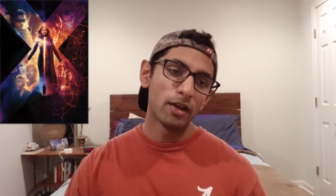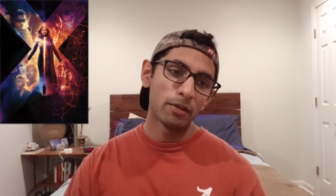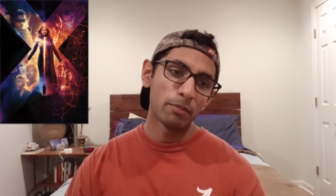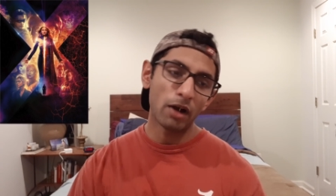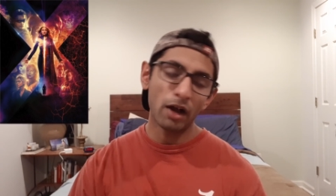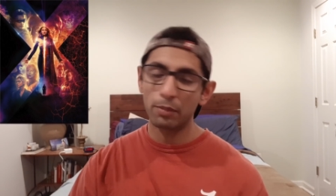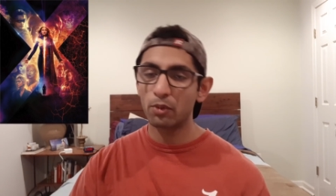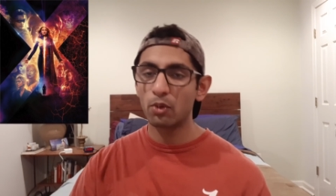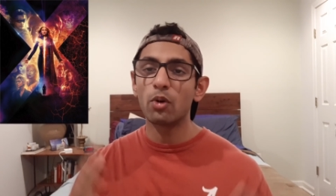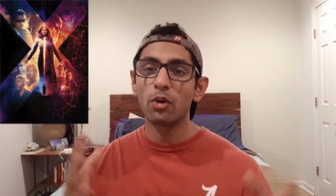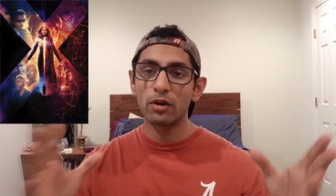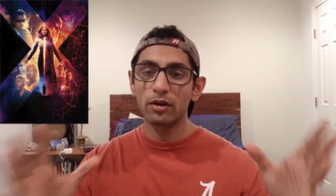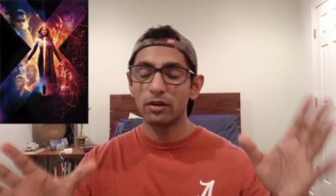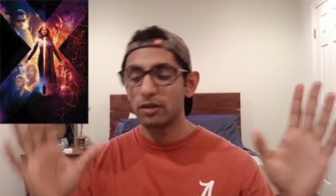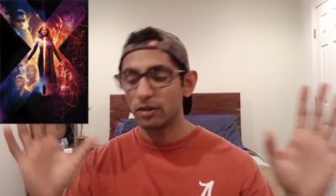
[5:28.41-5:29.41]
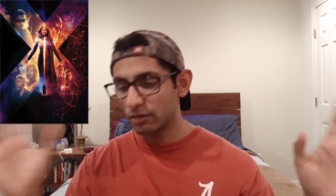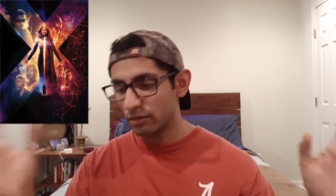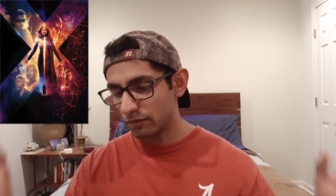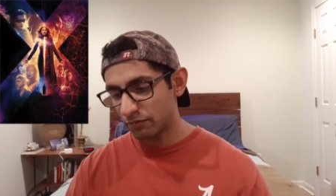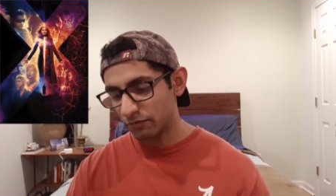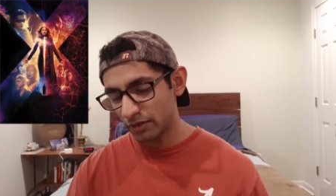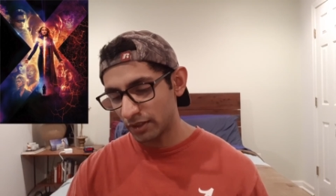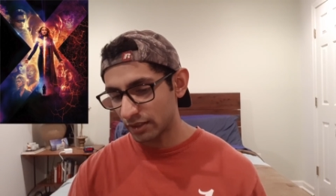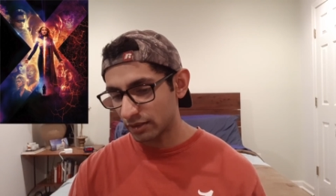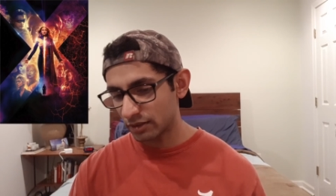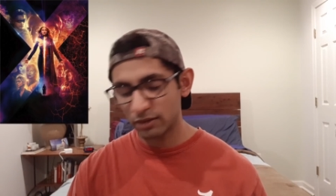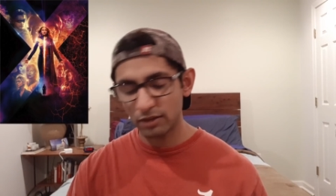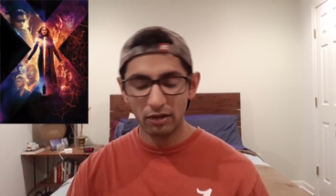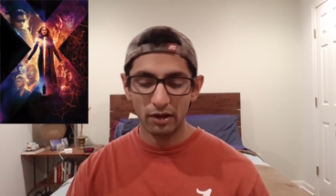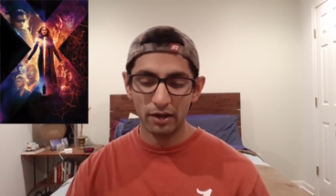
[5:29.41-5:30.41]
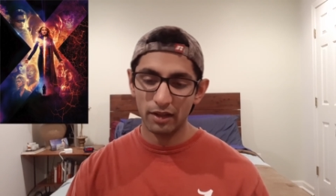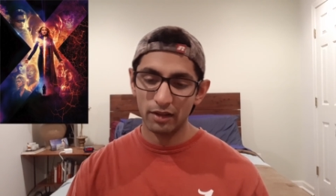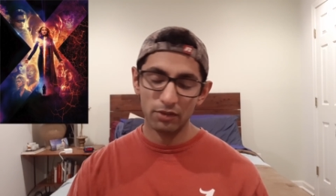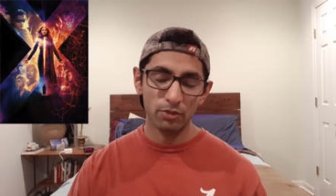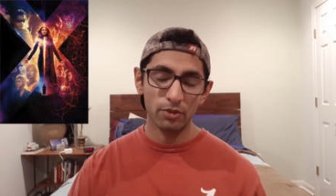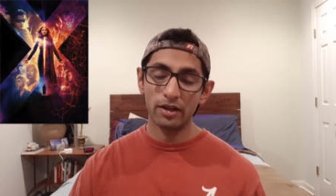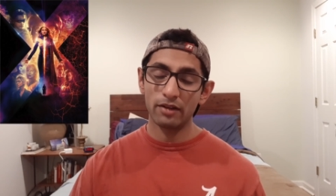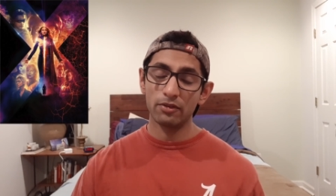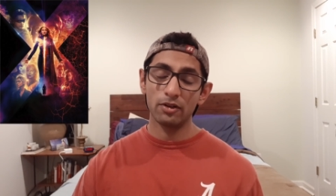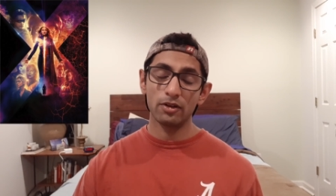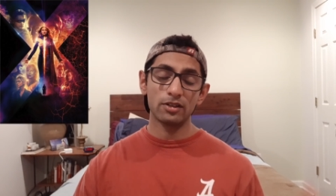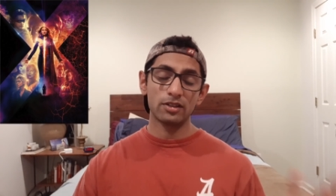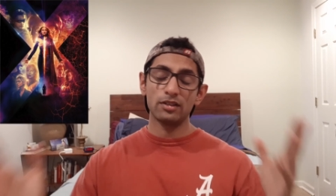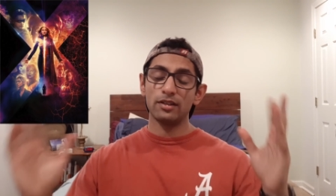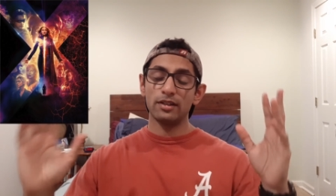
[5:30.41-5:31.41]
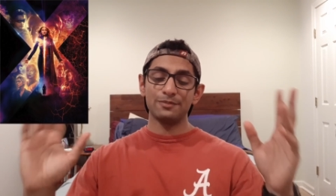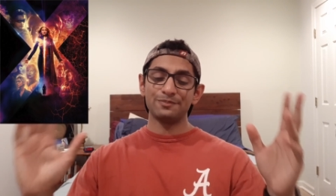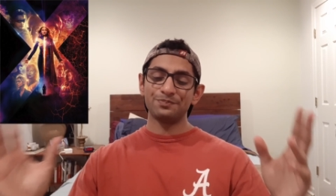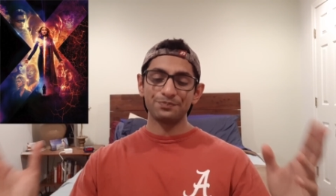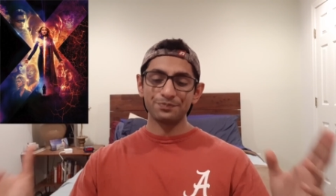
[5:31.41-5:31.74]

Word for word: popcorn, flicks, audience, whatever. To,